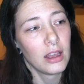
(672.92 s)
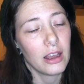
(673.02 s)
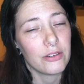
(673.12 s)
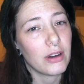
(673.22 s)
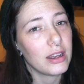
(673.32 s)

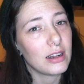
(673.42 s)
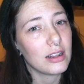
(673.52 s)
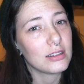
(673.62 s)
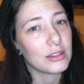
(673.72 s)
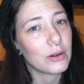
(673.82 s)
I find
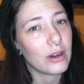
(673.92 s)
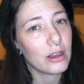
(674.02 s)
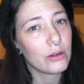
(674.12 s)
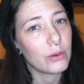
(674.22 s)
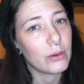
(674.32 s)
London quite
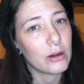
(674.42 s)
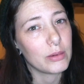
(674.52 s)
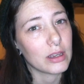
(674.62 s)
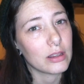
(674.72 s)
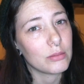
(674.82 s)

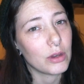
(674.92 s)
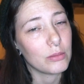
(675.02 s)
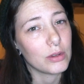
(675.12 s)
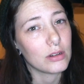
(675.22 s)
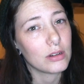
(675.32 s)
overwhelming at the
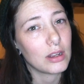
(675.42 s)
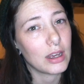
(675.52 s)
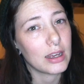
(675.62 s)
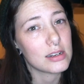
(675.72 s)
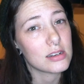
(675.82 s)
moment,
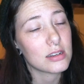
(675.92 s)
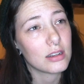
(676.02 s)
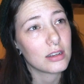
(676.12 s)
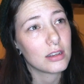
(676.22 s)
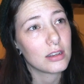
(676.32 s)
and
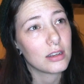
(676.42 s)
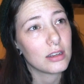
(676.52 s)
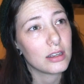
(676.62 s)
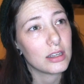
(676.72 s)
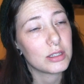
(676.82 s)

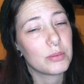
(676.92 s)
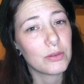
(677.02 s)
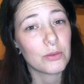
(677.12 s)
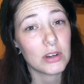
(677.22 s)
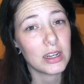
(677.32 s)
it's
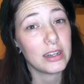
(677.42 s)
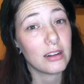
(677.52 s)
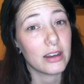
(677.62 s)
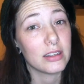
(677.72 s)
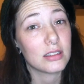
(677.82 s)
been really
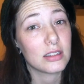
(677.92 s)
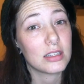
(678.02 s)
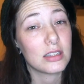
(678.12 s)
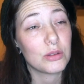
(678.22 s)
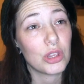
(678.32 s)
nice.
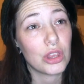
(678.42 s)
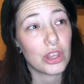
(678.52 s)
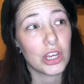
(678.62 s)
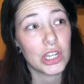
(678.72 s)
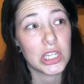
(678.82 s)
This is the
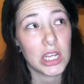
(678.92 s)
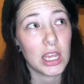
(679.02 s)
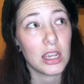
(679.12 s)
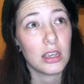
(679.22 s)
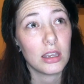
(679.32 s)
3rd
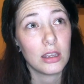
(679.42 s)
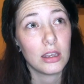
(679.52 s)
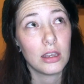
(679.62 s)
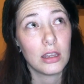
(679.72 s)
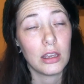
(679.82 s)
day
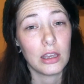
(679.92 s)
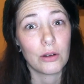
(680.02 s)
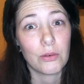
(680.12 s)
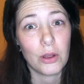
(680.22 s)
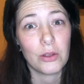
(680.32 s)
in a
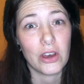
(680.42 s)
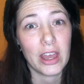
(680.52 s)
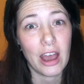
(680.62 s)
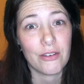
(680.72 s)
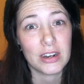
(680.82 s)
row that I
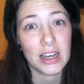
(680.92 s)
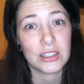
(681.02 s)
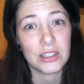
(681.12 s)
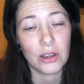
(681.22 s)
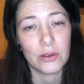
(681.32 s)
haven't had
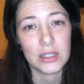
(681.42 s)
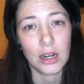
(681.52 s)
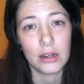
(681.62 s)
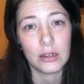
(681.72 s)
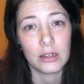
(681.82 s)
to go into
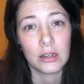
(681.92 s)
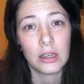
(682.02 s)
London.